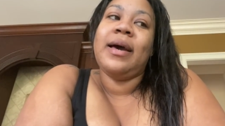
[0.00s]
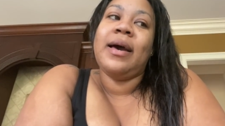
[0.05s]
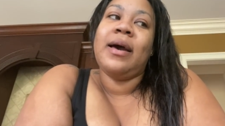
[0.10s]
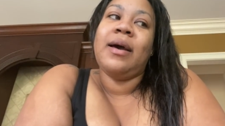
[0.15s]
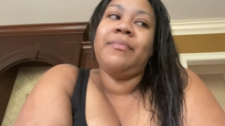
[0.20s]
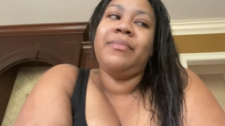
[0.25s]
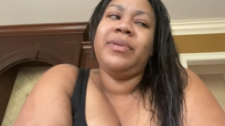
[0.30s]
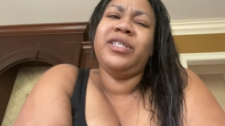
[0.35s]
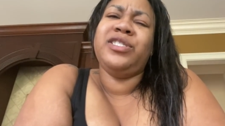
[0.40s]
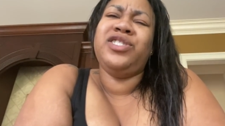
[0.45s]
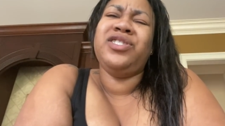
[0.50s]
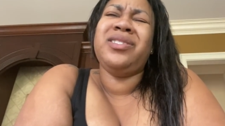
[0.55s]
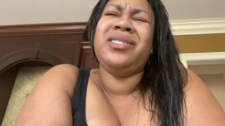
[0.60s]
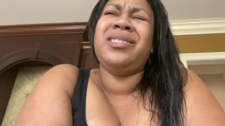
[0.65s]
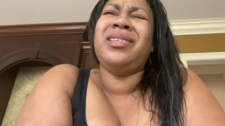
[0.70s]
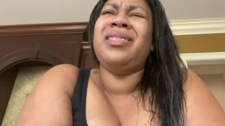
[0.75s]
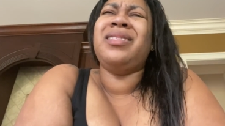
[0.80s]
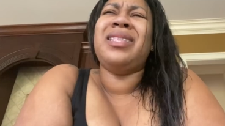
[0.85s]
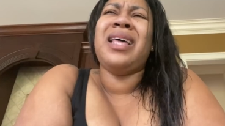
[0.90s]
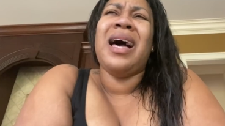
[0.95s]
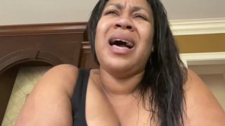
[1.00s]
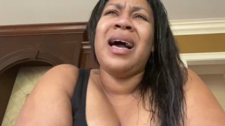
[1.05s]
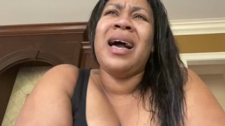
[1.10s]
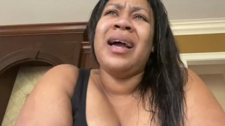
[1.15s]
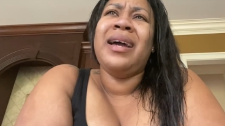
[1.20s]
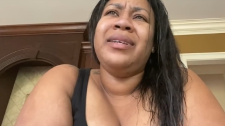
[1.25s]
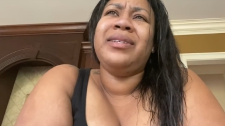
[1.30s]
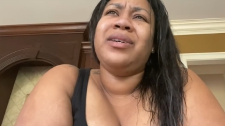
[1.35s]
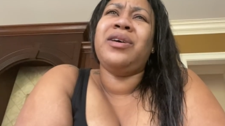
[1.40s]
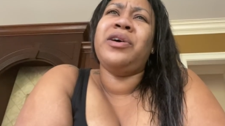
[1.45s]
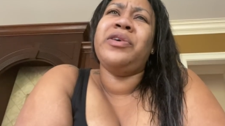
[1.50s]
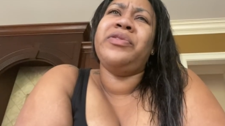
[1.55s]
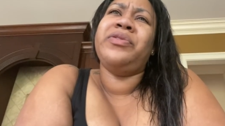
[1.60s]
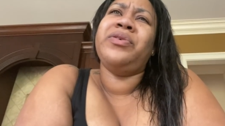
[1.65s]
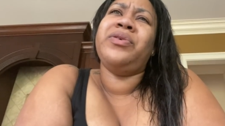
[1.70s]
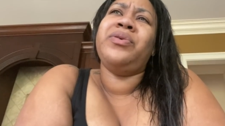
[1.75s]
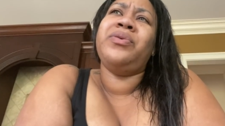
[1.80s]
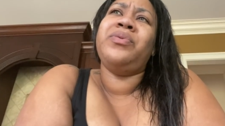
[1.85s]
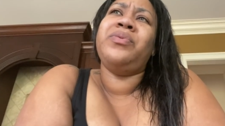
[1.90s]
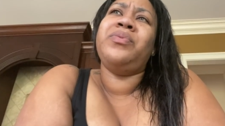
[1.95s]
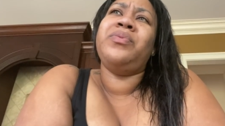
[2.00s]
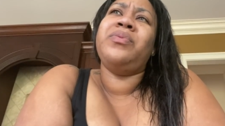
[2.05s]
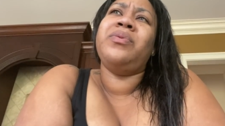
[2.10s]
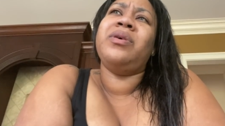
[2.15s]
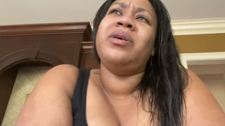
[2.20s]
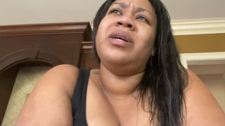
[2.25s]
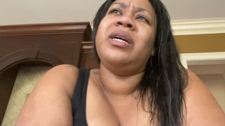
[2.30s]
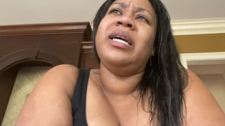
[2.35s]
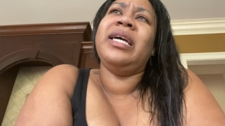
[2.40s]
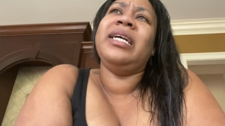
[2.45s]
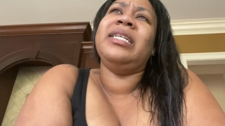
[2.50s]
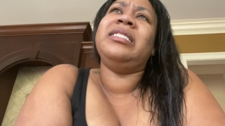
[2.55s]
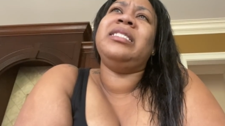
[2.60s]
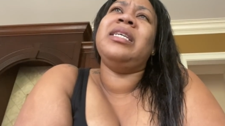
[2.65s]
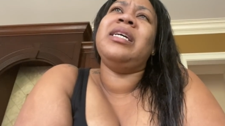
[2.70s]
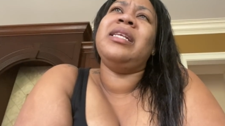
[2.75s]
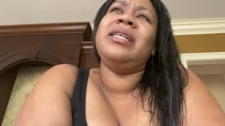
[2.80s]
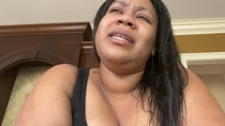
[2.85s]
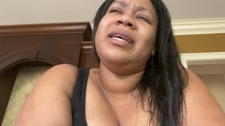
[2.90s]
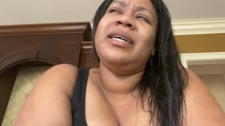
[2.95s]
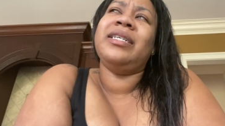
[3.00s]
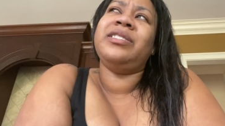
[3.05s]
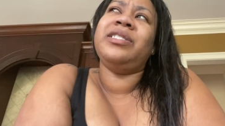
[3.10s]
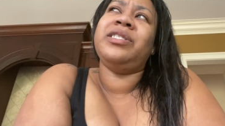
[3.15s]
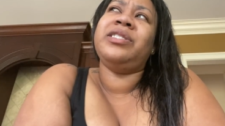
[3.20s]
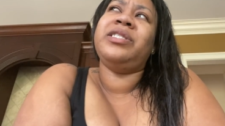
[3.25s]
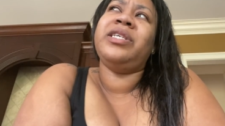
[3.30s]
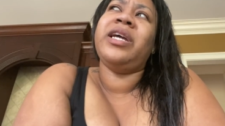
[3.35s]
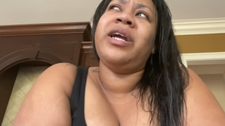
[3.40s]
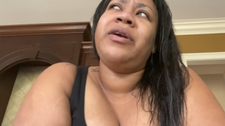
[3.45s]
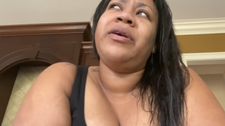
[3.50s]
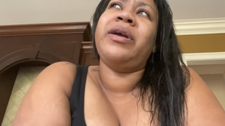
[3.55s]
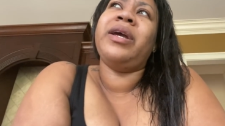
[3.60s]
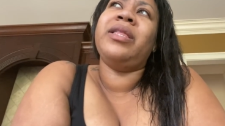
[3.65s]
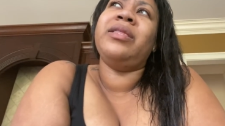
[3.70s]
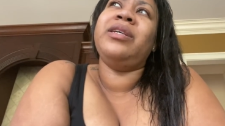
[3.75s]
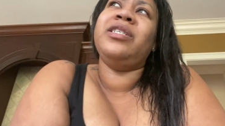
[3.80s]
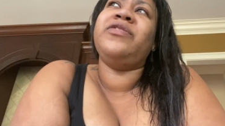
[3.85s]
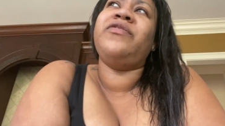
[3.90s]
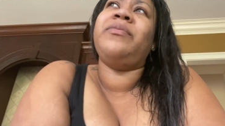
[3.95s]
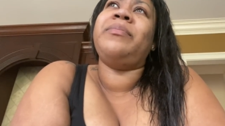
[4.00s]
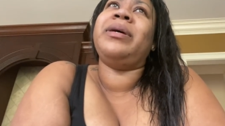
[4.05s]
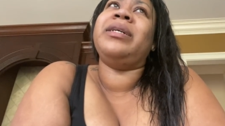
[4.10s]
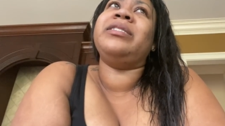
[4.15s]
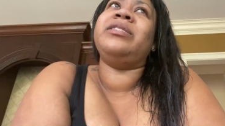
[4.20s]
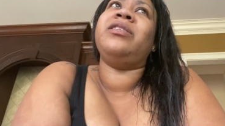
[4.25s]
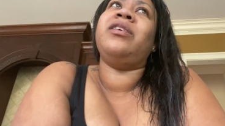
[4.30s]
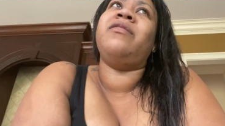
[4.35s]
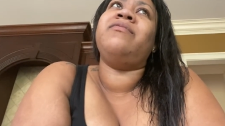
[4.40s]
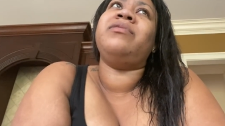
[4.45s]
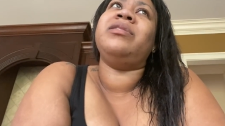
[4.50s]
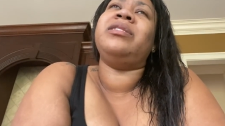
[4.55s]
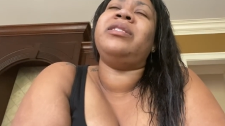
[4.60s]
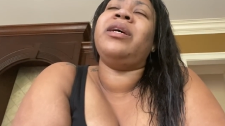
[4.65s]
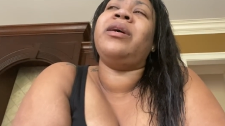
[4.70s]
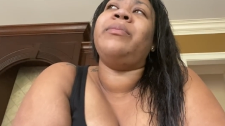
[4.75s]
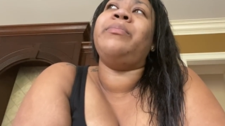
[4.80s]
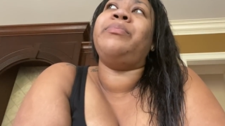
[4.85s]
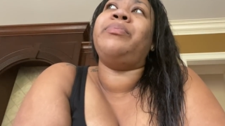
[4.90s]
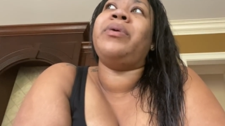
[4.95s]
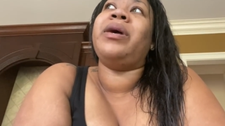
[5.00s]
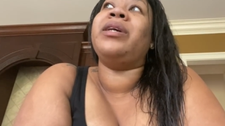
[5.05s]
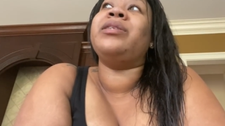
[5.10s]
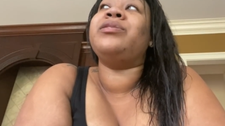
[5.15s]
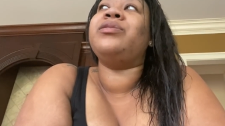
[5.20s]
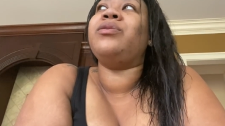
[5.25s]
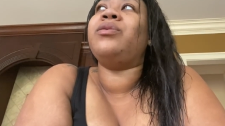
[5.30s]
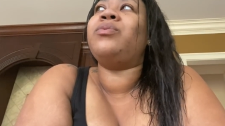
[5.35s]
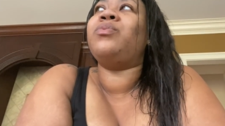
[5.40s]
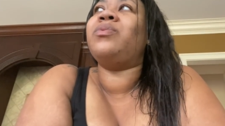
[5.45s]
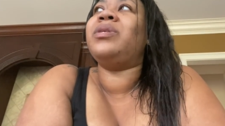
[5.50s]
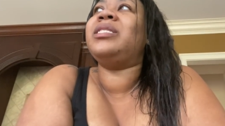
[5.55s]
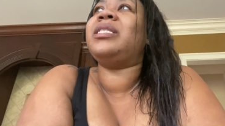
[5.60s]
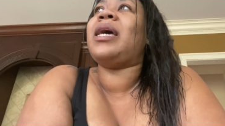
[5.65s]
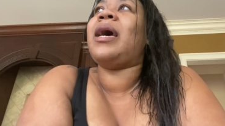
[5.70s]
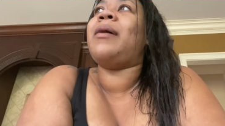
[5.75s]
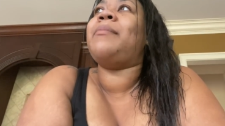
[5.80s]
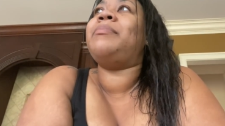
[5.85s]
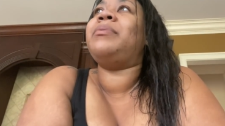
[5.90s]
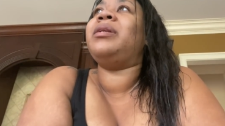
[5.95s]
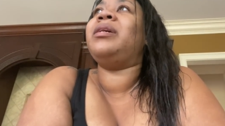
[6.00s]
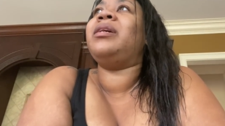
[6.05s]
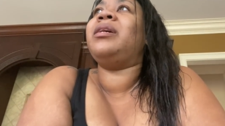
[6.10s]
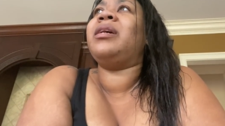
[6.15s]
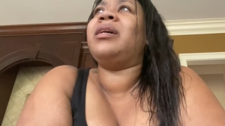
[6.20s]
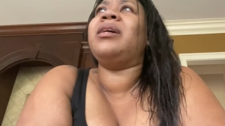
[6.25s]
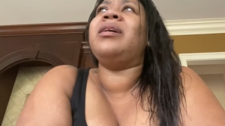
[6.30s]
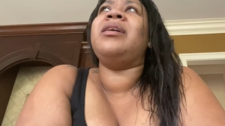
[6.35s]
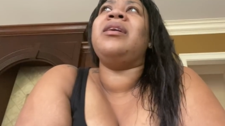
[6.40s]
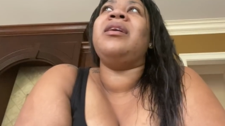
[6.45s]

Um, it's just a lot, although it's necessary, at least for myself, to stay abreast on what's happening.